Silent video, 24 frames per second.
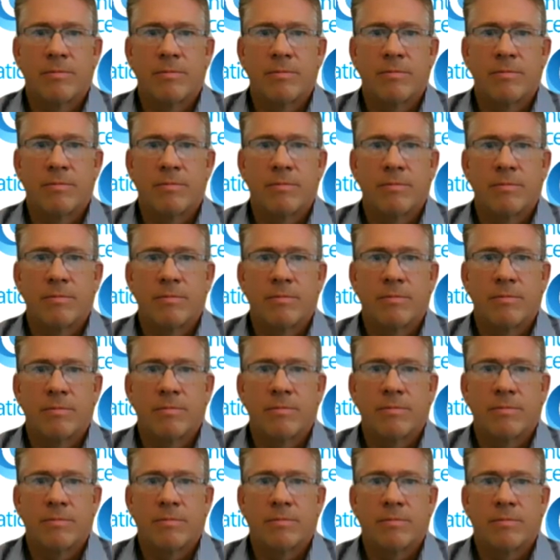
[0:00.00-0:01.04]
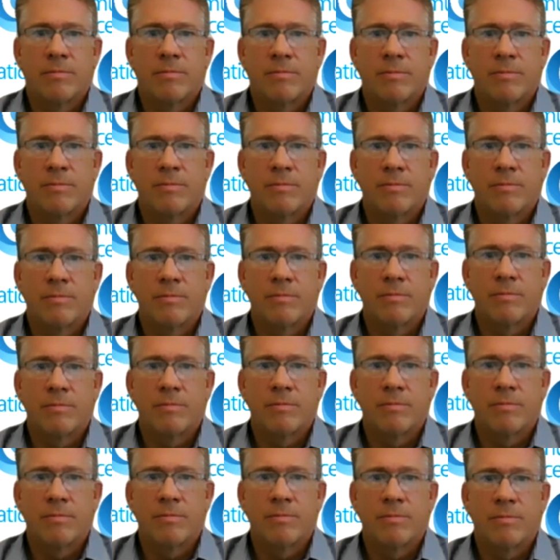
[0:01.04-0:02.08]

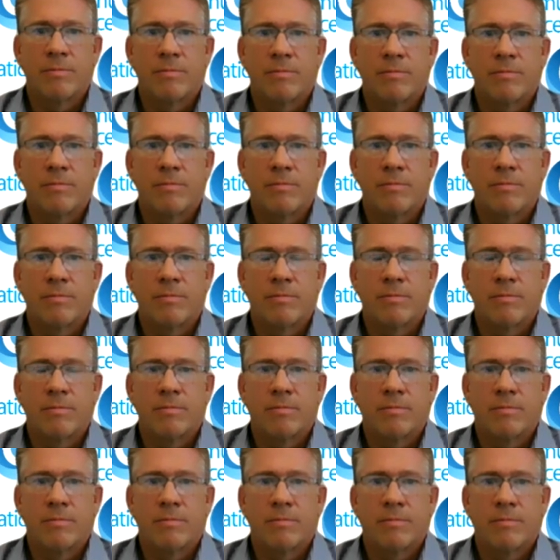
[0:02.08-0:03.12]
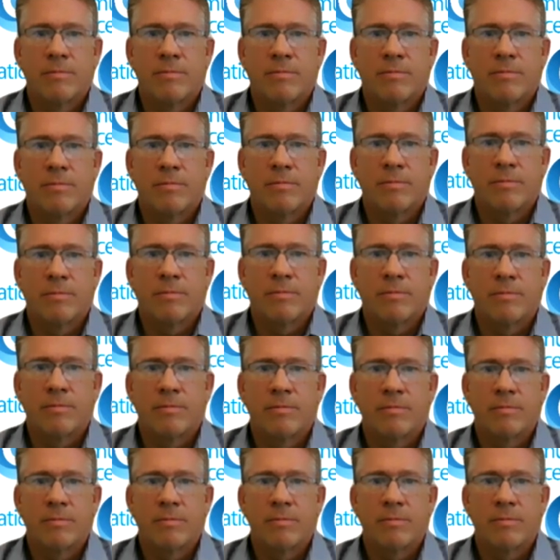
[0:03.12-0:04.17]
This person isn't speaking.